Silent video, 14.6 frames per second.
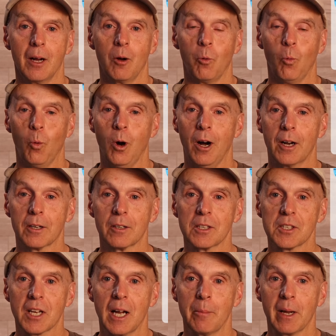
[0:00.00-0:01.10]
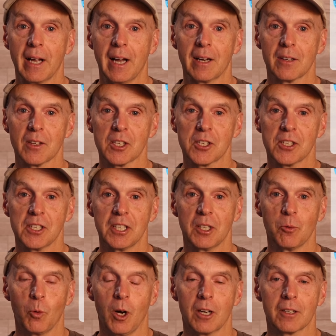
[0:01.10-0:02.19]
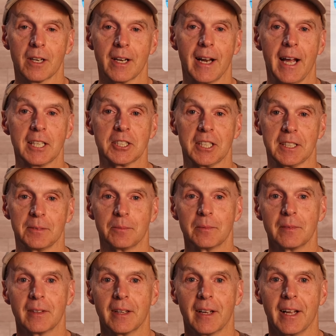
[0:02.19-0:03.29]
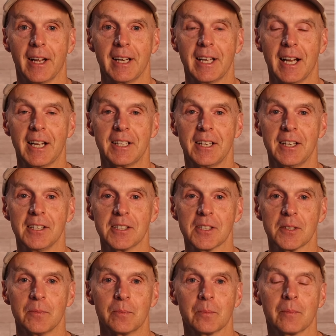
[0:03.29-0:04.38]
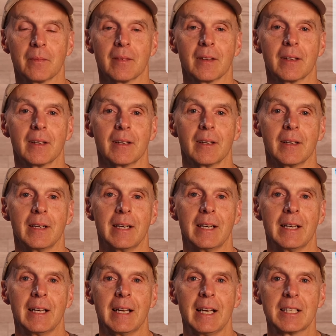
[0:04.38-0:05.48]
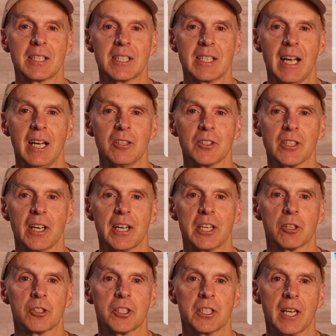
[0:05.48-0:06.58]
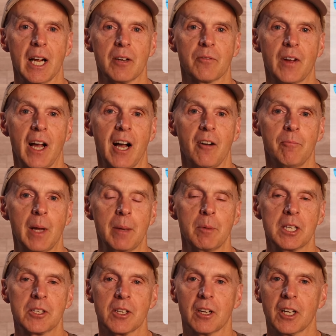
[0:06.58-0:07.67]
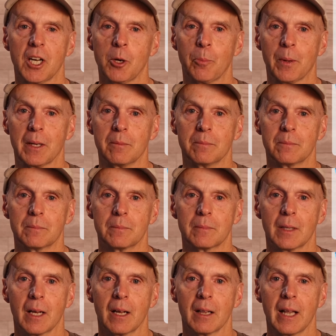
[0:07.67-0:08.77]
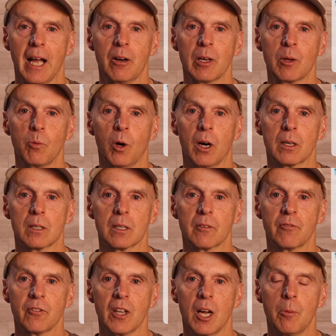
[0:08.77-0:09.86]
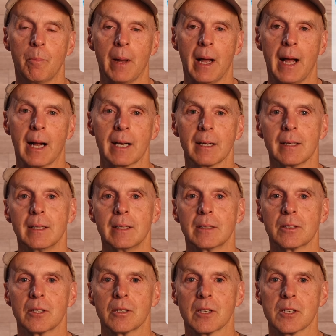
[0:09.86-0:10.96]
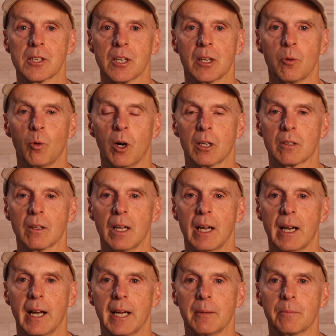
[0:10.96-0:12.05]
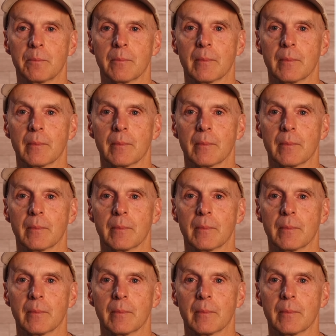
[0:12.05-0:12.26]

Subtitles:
water is coming out of the city water connection. Any ideas?" It sounds like your check valve may be stuck open, allowing water to flow back to the city water line.